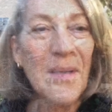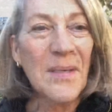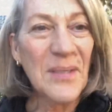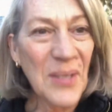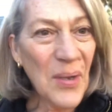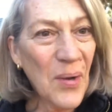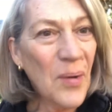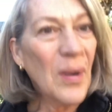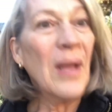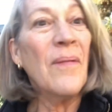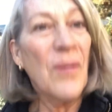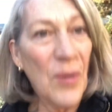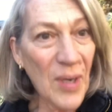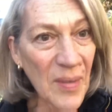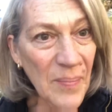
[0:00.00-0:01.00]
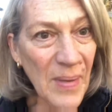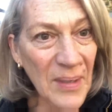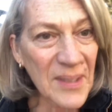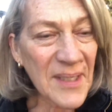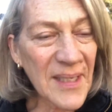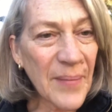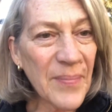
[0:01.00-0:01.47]
So if you're going to mulch
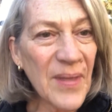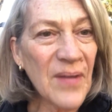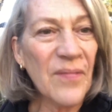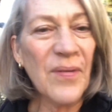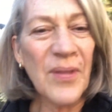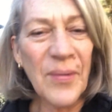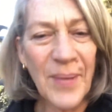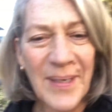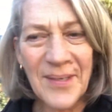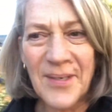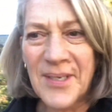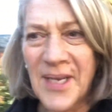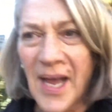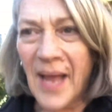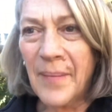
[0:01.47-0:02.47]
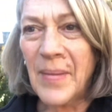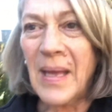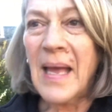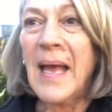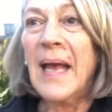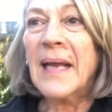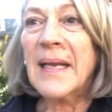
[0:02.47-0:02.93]
something for the winter time,
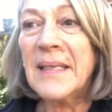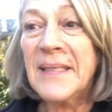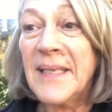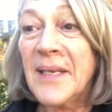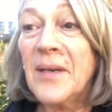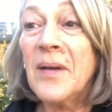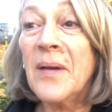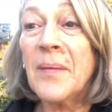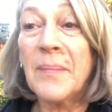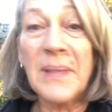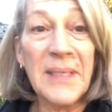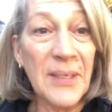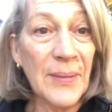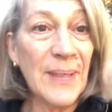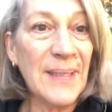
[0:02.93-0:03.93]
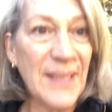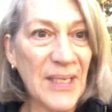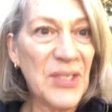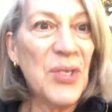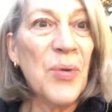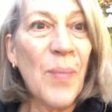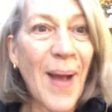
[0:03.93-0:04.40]
consider materials
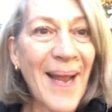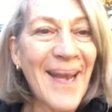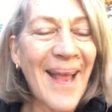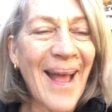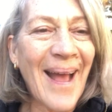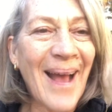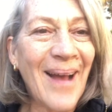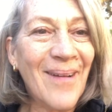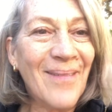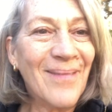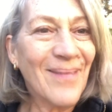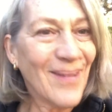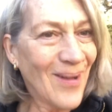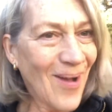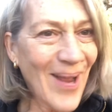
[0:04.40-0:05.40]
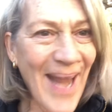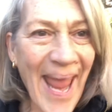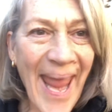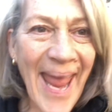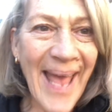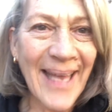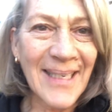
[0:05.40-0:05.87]
that you might have on
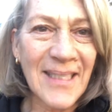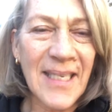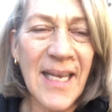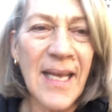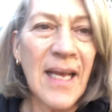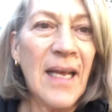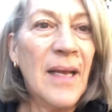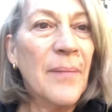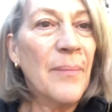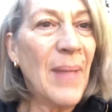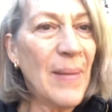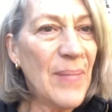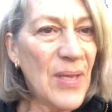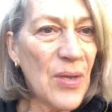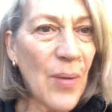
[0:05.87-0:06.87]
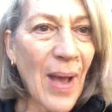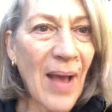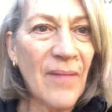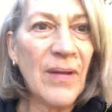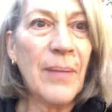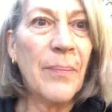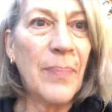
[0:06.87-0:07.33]
hand. Maybe you have
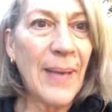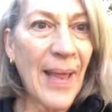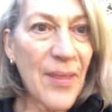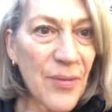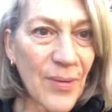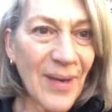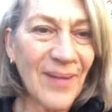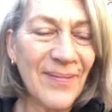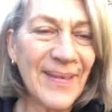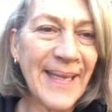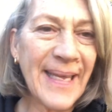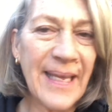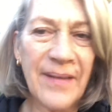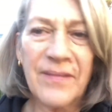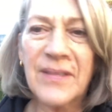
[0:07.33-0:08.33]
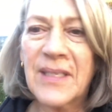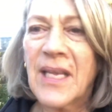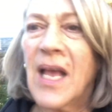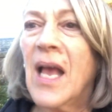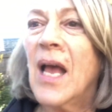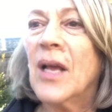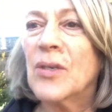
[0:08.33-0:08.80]
a plethora of leaves,
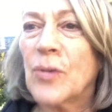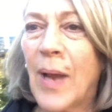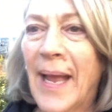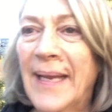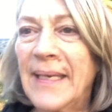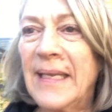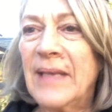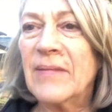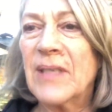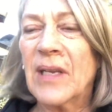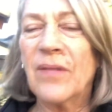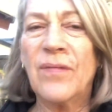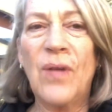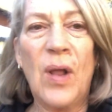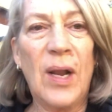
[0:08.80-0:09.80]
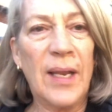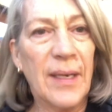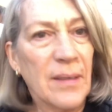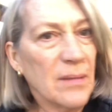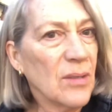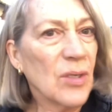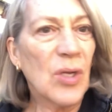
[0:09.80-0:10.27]
dried leaves that have fallen.
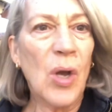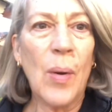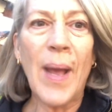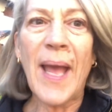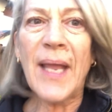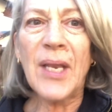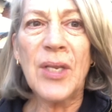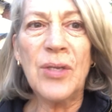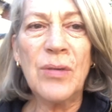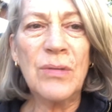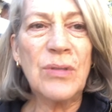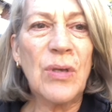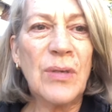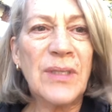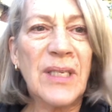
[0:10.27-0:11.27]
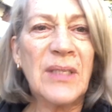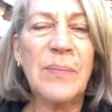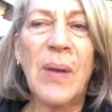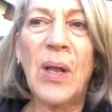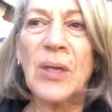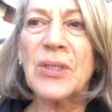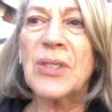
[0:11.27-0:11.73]
Go ahead and use those as
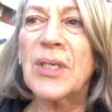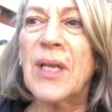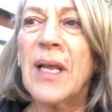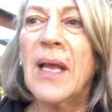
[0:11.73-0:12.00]
mulch.